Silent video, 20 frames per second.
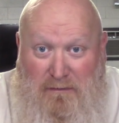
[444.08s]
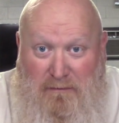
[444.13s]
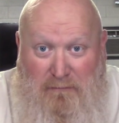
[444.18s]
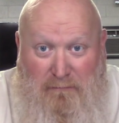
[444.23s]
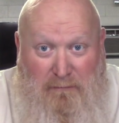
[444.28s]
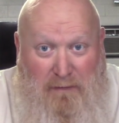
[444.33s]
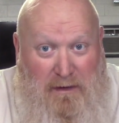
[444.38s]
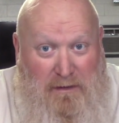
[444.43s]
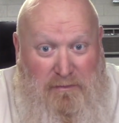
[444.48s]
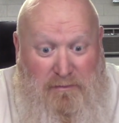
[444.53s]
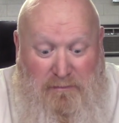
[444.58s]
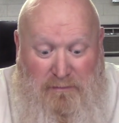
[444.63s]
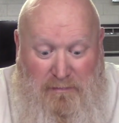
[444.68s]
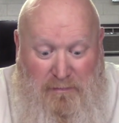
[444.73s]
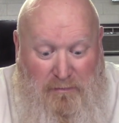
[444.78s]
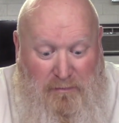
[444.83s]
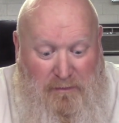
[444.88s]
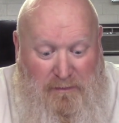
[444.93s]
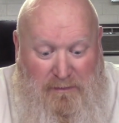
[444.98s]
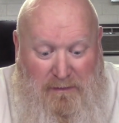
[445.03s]
major
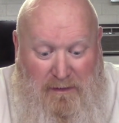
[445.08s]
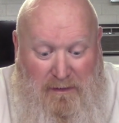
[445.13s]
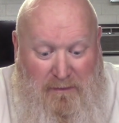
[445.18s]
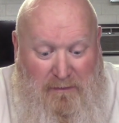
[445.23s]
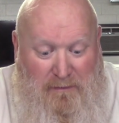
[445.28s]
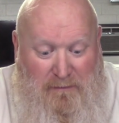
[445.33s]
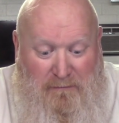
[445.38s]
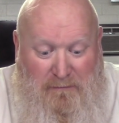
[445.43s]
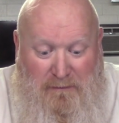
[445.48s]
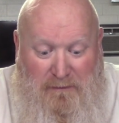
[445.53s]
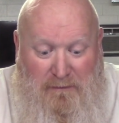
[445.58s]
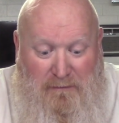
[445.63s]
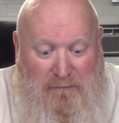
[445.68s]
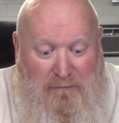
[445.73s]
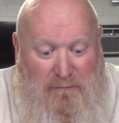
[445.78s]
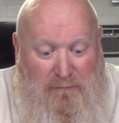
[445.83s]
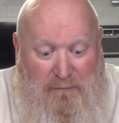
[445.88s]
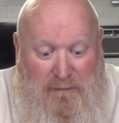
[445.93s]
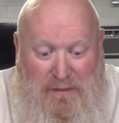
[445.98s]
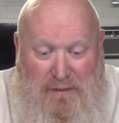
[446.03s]
tourist areas,
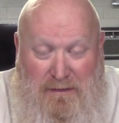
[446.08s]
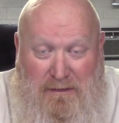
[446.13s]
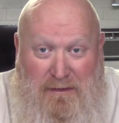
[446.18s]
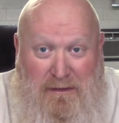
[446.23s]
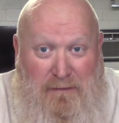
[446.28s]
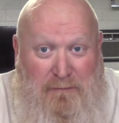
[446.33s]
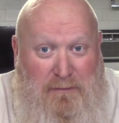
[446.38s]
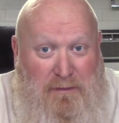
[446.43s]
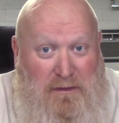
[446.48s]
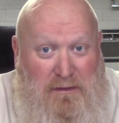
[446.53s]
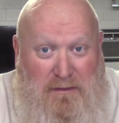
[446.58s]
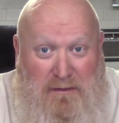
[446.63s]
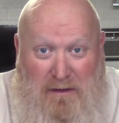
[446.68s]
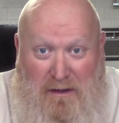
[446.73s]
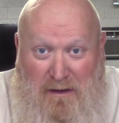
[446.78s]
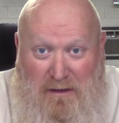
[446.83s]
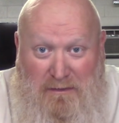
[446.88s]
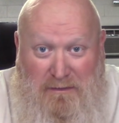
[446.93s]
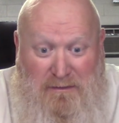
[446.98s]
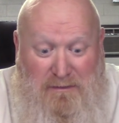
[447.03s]
Mississippi,
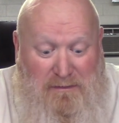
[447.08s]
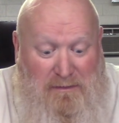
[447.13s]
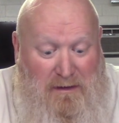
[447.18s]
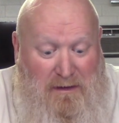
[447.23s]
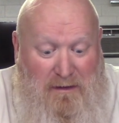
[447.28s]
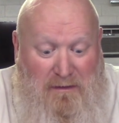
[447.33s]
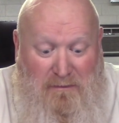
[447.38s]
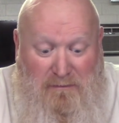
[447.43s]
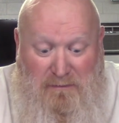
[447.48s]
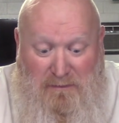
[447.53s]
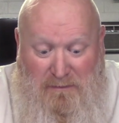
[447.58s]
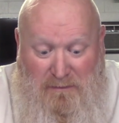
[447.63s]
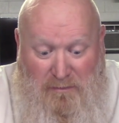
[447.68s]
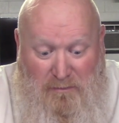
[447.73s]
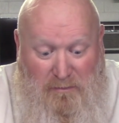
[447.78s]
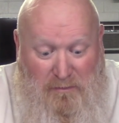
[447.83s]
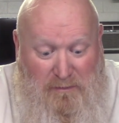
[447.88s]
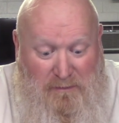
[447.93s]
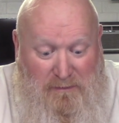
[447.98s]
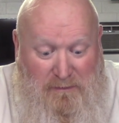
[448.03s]
college towns,
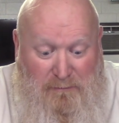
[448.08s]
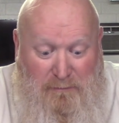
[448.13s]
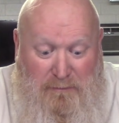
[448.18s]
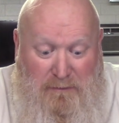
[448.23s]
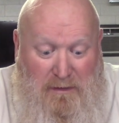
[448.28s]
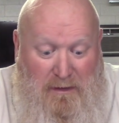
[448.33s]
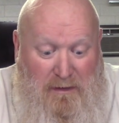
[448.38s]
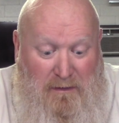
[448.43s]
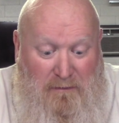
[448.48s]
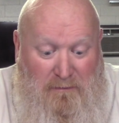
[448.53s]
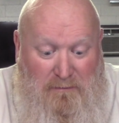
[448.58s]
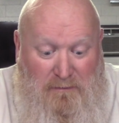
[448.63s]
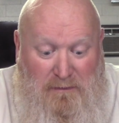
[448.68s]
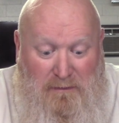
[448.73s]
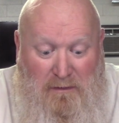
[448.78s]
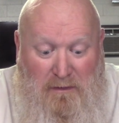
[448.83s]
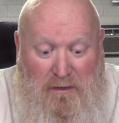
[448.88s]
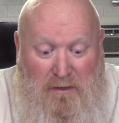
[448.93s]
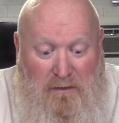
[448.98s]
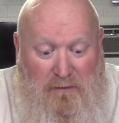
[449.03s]
tourist towns,
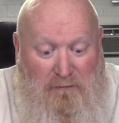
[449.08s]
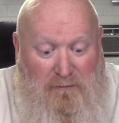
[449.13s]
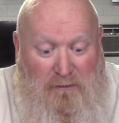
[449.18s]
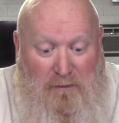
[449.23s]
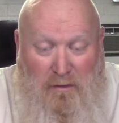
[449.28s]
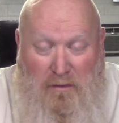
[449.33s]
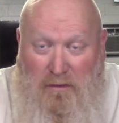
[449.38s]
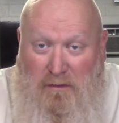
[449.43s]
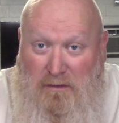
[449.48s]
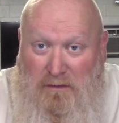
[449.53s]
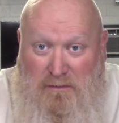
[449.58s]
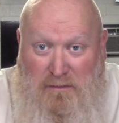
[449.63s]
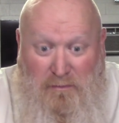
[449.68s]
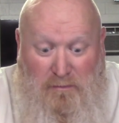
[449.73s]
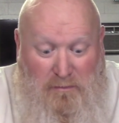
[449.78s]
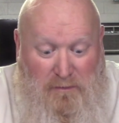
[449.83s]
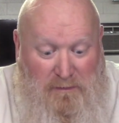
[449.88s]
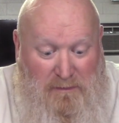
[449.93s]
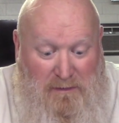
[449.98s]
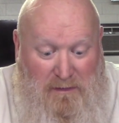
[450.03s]
Florida,
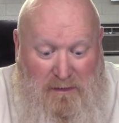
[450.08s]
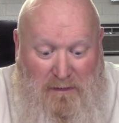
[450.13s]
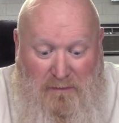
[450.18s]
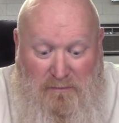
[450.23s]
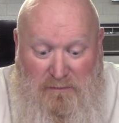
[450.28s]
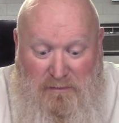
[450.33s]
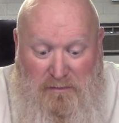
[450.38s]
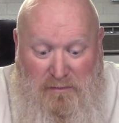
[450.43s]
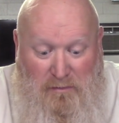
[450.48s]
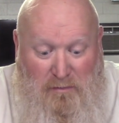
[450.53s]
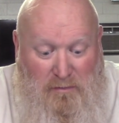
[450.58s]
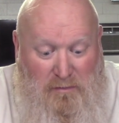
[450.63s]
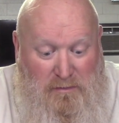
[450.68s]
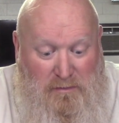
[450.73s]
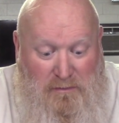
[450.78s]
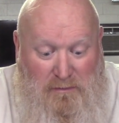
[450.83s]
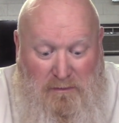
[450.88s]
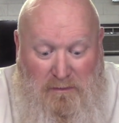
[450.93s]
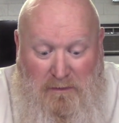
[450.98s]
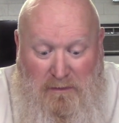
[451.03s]
tourist towns,
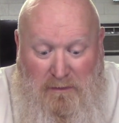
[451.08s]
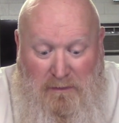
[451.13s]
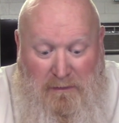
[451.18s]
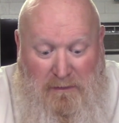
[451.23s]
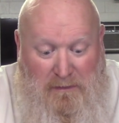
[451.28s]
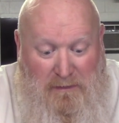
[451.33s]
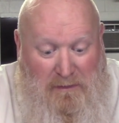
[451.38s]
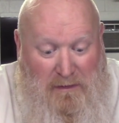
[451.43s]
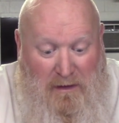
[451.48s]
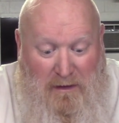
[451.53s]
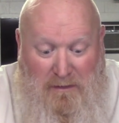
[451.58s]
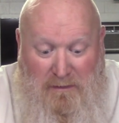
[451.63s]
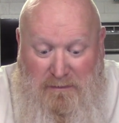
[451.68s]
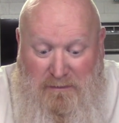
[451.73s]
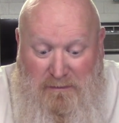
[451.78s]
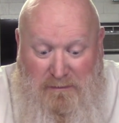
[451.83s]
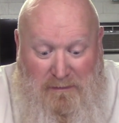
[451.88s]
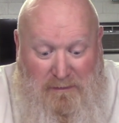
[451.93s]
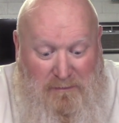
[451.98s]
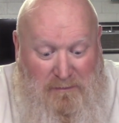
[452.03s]
Georgia,
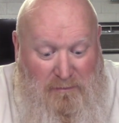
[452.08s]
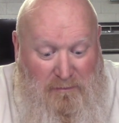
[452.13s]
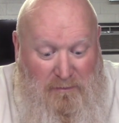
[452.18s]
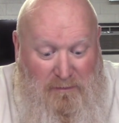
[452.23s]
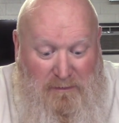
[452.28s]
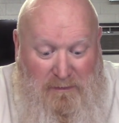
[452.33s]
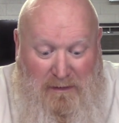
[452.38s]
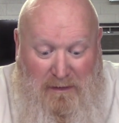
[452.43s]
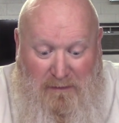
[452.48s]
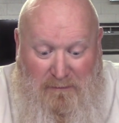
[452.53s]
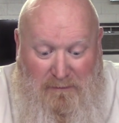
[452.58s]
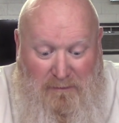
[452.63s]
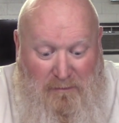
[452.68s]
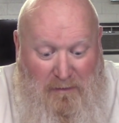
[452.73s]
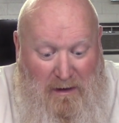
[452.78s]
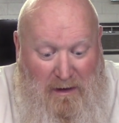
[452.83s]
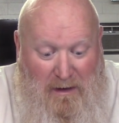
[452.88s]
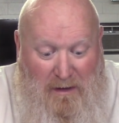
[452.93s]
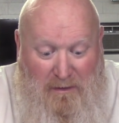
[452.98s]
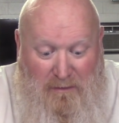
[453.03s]
colleges and tourist towns,
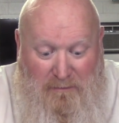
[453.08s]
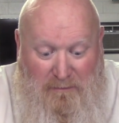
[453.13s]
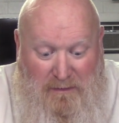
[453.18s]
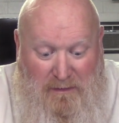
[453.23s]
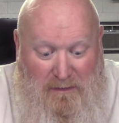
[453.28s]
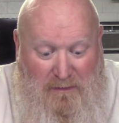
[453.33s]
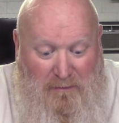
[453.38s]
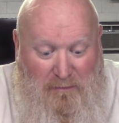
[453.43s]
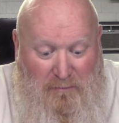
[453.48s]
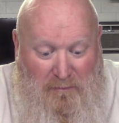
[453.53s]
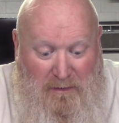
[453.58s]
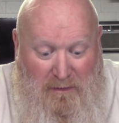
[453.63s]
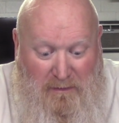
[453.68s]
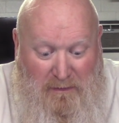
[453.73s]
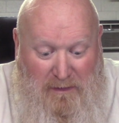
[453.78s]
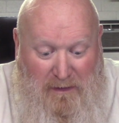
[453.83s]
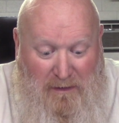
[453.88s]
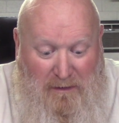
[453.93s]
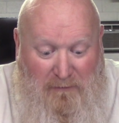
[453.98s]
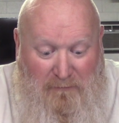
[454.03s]
Ohio, Delaware,
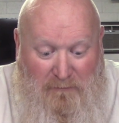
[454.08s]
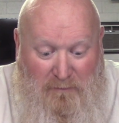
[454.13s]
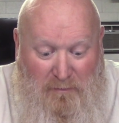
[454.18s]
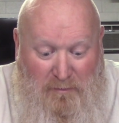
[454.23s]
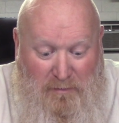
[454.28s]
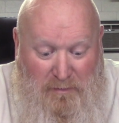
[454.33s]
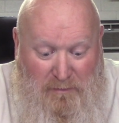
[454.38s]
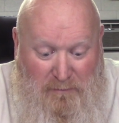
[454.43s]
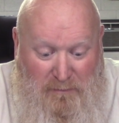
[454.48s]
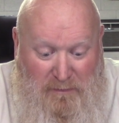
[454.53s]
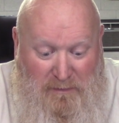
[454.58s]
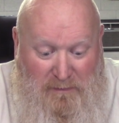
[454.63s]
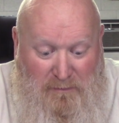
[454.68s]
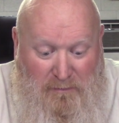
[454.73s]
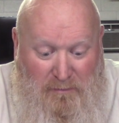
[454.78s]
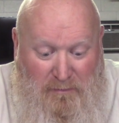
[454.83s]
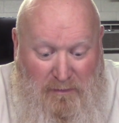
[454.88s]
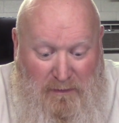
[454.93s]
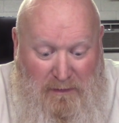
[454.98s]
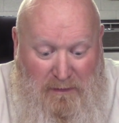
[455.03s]
California,
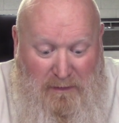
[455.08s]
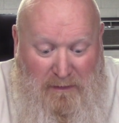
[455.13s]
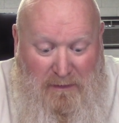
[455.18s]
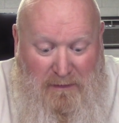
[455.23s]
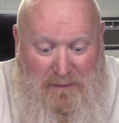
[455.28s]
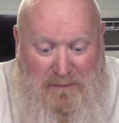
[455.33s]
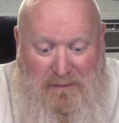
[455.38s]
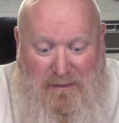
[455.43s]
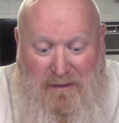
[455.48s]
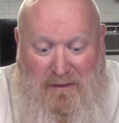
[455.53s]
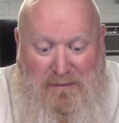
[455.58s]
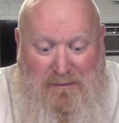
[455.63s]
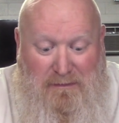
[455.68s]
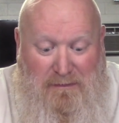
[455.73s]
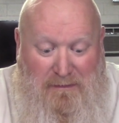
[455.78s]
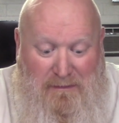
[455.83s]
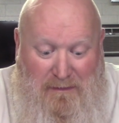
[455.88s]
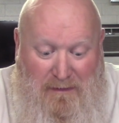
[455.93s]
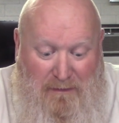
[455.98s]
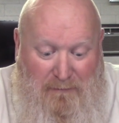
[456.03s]
Missouri,
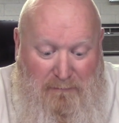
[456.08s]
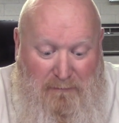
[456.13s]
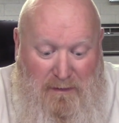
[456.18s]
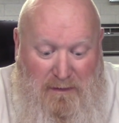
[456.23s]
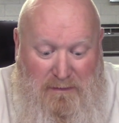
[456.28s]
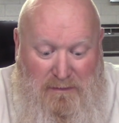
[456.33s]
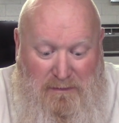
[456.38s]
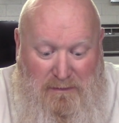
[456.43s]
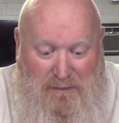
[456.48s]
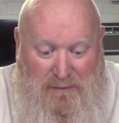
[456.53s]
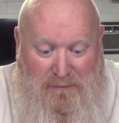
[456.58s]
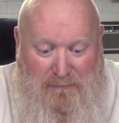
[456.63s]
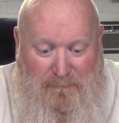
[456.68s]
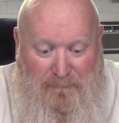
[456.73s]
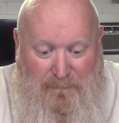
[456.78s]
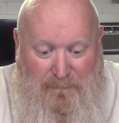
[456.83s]
Texas, and Michigan.